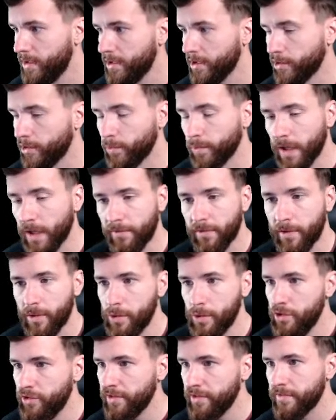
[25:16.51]
Because whenever we're
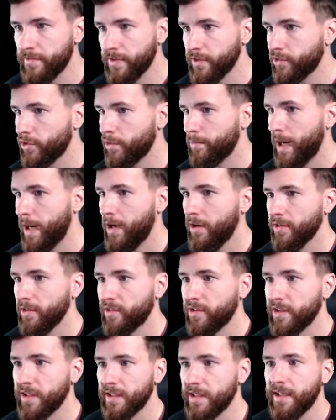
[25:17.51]
using fiscal
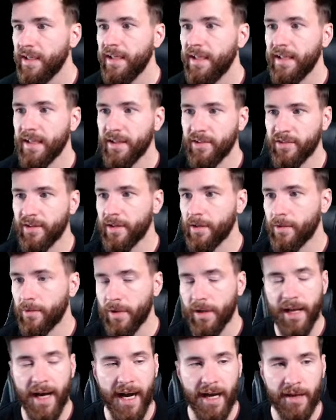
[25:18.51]
policy, it's going to
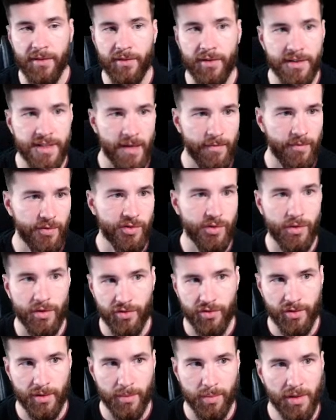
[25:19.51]
run either a deficit or a
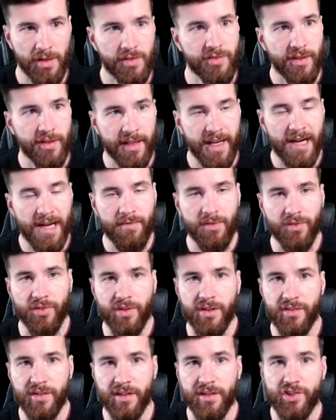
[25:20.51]
surplus, and then obviously
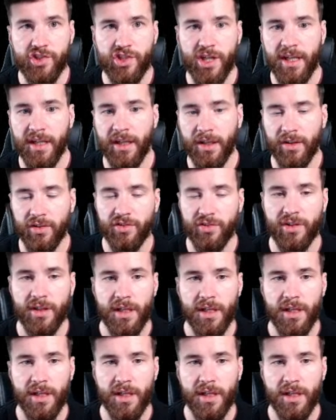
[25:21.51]
it's going to change